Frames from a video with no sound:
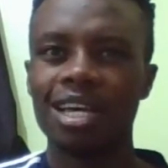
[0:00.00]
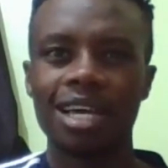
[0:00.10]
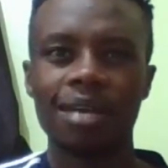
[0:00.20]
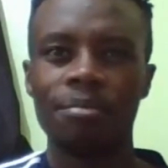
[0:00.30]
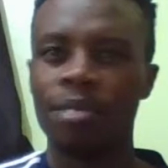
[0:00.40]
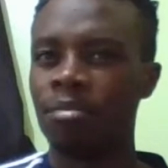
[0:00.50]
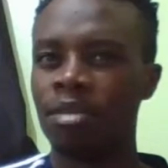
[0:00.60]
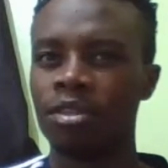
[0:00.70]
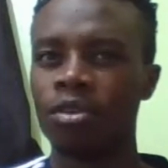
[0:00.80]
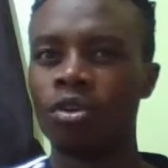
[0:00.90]
maybe
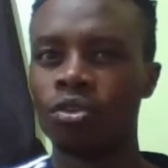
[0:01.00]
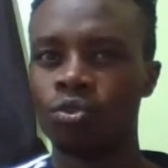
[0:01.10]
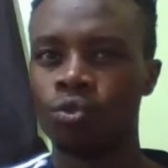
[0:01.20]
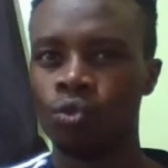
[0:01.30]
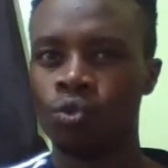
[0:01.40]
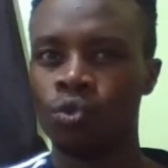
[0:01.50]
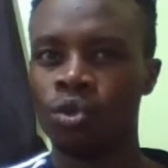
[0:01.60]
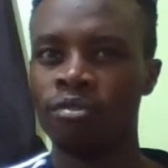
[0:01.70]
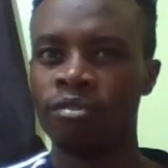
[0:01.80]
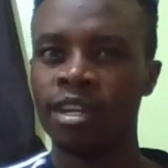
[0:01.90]
it go to
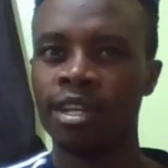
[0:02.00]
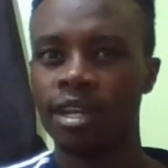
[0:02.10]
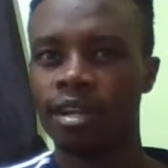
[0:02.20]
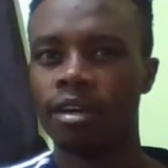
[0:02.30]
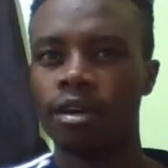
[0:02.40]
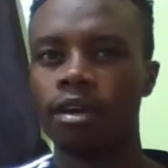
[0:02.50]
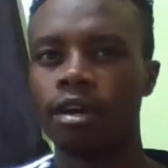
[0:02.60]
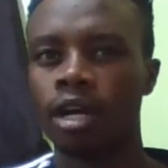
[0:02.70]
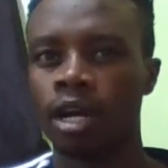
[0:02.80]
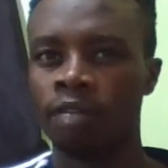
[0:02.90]
even
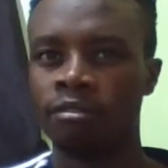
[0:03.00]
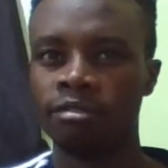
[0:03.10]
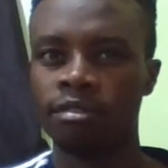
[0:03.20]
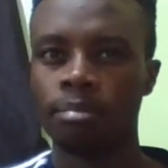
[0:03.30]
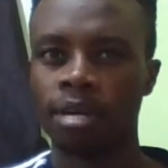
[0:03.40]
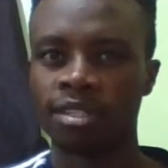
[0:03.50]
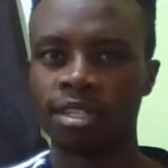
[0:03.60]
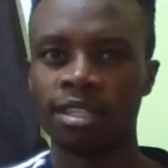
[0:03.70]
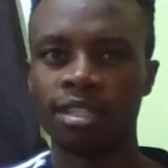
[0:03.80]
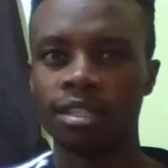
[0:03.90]

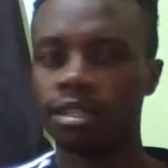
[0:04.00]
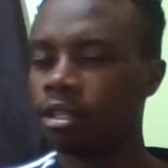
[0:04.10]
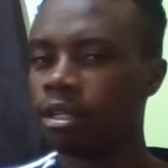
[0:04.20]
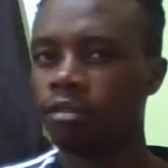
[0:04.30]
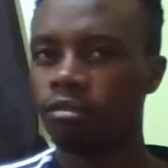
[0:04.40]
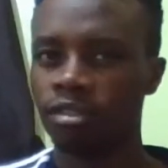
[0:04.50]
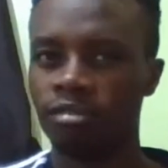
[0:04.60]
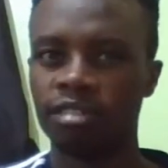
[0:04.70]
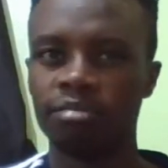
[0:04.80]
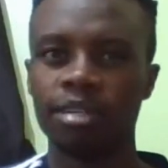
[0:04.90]
50%,
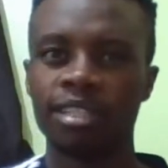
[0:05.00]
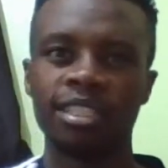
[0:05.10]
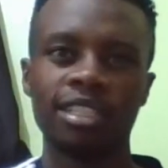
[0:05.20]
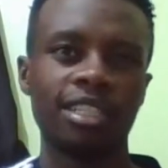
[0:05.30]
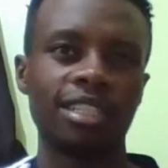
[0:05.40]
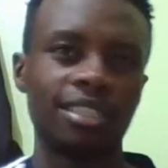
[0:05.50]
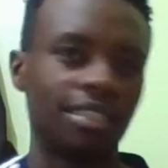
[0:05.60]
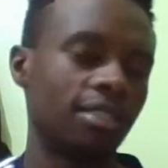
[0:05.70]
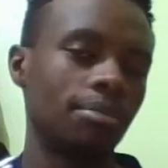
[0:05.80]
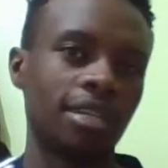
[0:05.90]
45%,
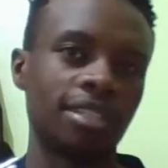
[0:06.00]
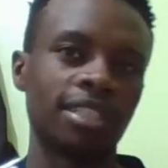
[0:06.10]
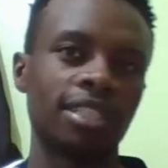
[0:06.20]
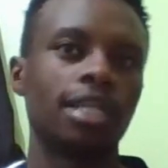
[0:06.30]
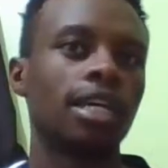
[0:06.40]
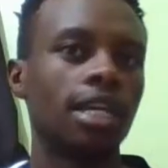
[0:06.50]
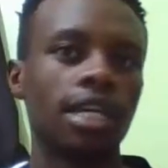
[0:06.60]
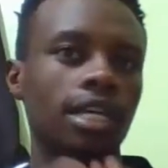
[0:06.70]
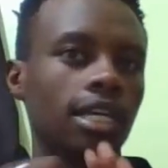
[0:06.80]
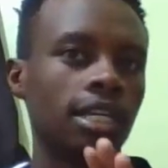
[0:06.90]
60%.
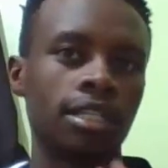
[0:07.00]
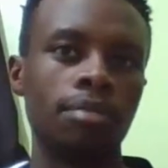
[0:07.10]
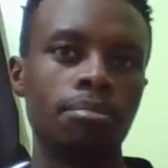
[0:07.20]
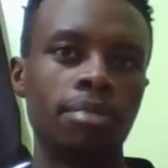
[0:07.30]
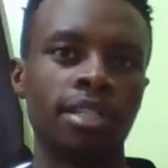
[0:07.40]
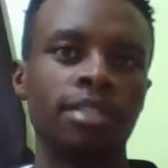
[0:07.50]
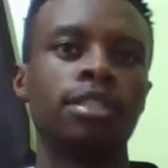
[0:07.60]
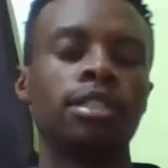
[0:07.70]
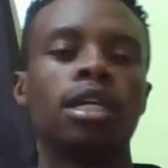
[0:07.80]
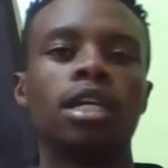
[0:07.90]
It depends.
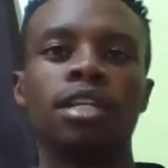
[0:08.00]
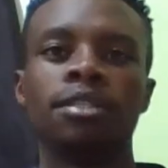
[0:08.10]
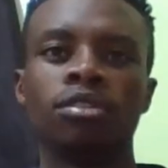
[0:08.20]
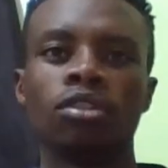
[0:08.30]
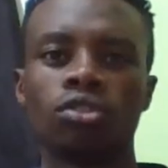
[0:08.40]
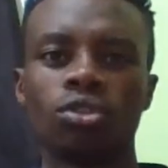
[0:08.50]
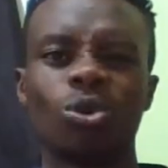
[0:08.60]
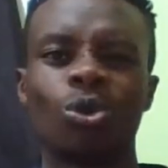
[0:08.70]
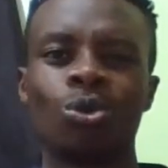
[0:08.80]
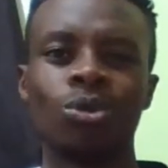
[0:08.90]
It's not
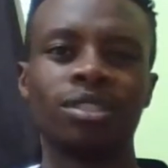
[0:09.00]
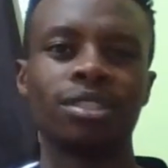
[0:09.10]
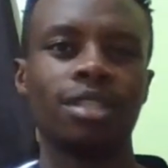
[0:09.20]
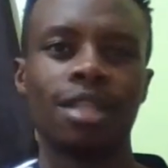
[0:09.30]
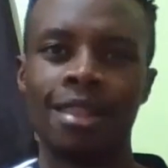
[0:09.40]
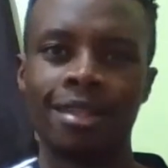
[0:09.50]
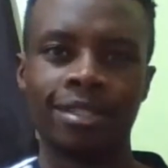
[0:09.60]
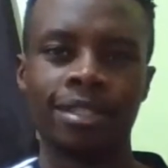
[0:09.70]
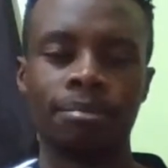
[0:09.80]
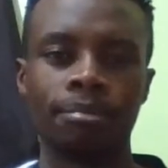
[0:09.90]
always the same